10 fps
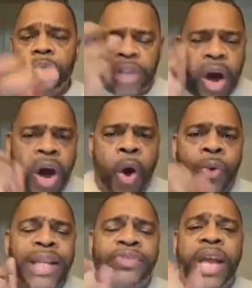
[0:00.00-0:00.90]
the
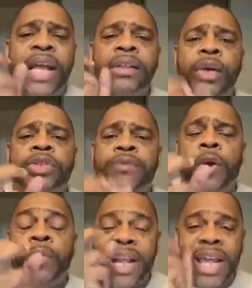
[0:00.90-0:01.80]
only thing
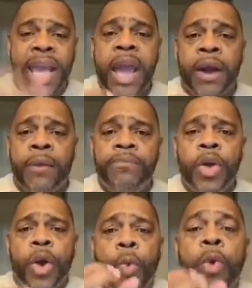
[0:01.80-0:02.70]
Lucifer would hear
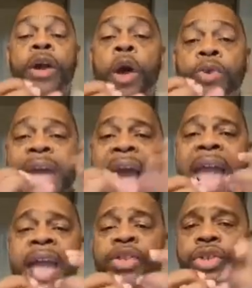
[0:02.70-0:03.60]
were those
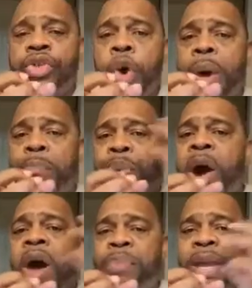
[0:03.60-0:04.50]
angels who would
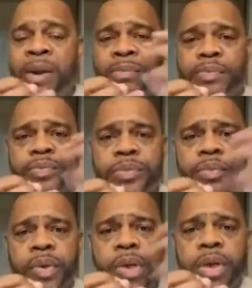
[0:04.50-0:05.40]
pump him
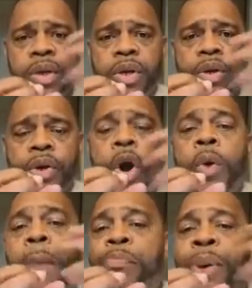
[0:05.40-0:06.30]

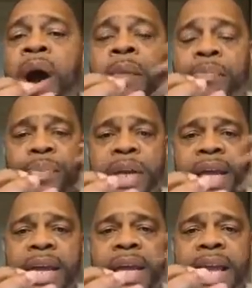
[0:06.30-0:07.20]
who would pump
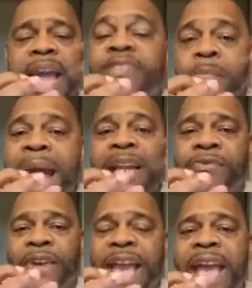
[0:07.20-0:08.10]
his
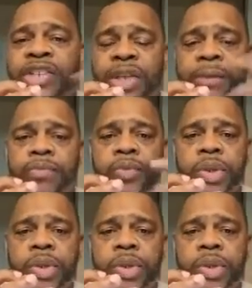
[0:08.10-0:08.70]
magnification.